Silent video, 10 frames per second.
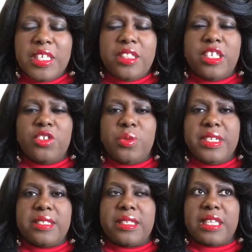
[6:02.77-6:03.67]
This one
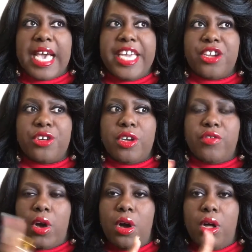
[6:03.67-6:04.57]
is lighter
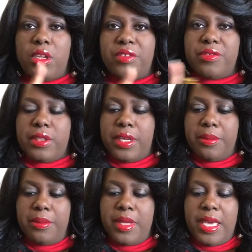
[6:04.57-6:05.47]
of all of
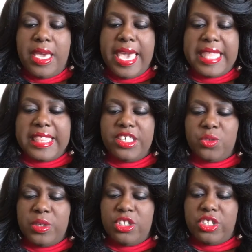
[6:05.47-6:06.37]
them. And
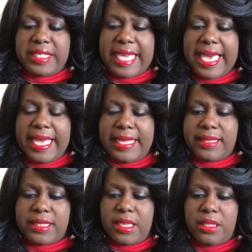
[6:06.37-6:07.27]
this one just
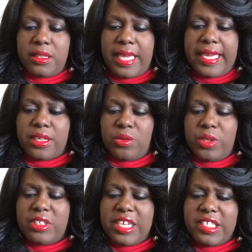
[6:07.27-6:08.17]
has like,
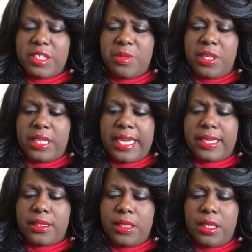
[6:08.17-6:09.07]
it does smell
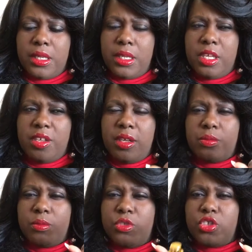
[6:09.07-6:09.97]
like
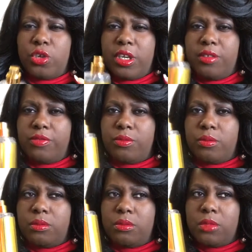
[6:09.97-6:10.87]
sort of
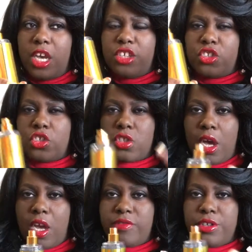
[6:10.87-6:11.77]
a
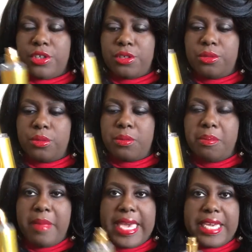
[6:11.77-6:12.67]
softer
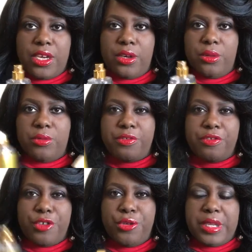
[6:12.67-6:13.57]
mango
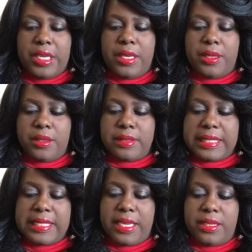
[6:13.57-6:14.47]
fruity
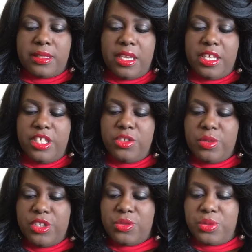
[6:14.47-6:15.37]
scent. This
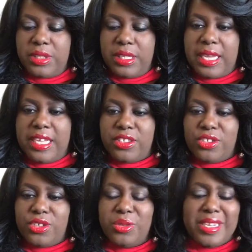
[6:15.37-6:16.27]
one is really nice
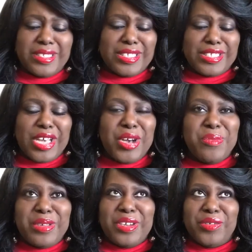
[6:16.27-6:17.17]
too and it's so
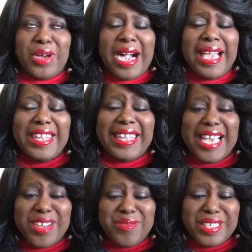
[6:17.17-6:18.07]
beautiful. I
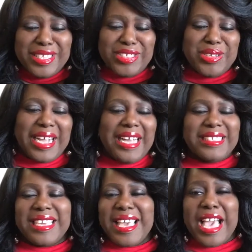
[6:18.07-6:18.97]
love these you
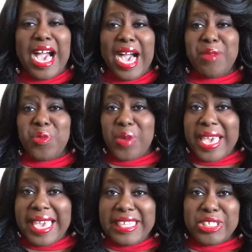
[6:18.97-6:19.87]
guys. I'm
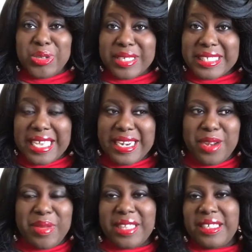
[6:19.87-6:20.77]
way too excited
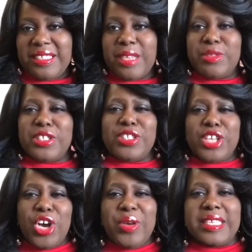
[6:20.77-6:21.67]
about these. I'm
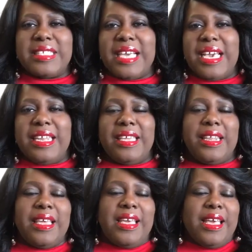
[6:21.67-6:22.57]
so excited.
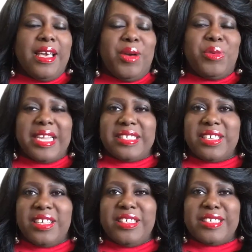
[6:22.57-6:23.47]
When I
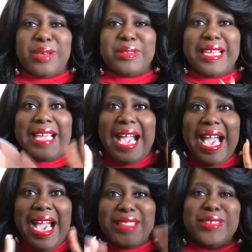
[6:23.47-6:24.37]
saw these I was like,
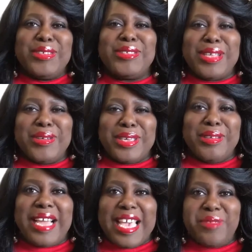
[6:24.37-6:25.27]
ah, these are so
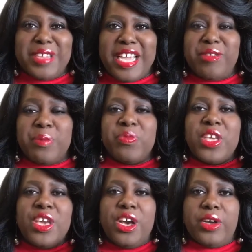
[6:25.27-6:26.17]
cute. I have to have them.
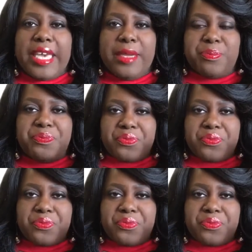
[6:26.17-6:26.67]
Okay,